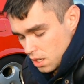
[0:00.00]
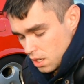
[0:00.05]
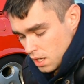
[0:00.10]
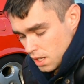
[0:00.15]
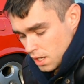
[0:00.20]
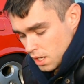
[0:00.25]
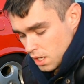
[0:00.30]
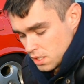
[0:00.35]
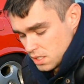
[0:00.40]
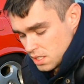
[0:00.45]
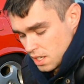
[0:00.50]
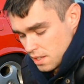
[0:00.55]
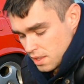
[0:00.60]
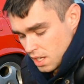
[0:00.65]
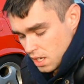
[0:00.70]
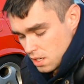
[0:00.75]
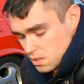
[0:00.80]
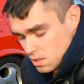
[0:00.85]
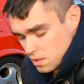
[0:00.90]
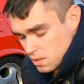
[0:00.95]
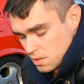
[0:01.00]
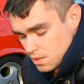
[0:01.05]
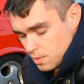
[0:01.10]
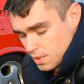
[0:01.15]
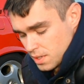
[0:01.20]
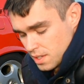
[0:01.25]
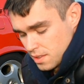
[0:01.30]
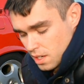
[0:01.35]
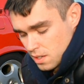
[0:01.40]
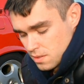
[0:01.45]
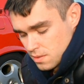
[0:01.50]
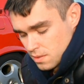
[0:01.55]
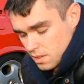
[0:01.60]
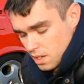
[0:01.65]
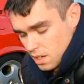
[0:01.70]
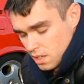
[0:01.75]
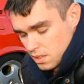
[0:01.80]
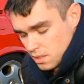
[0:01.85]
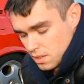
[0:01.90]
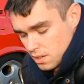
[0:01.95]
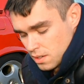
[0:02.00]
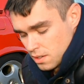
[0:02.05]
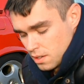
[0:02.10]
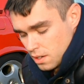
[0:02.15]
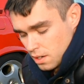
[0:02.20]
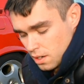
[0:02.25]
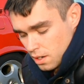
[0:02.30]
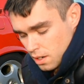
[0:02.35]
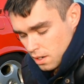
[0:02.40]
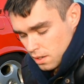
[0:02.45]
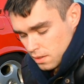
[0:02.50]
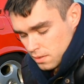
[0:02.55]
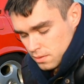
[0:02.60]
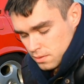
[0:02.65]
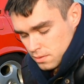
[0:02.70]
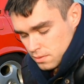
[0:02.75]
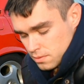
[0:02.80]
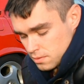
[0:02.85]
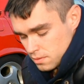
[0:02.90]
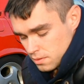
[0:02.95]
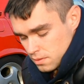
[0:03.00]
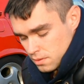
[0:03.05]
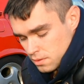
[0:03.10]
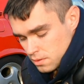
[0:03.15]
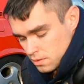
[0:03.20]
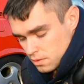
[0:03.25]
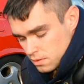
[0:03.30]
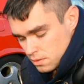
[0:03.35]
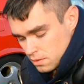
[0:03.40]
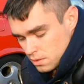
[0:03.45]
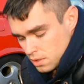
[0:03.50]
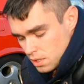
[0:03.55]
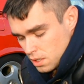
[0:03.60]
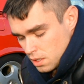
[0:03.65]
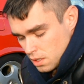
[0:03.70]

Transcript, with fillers: a uh, $10,000 or $20,000 car, uh,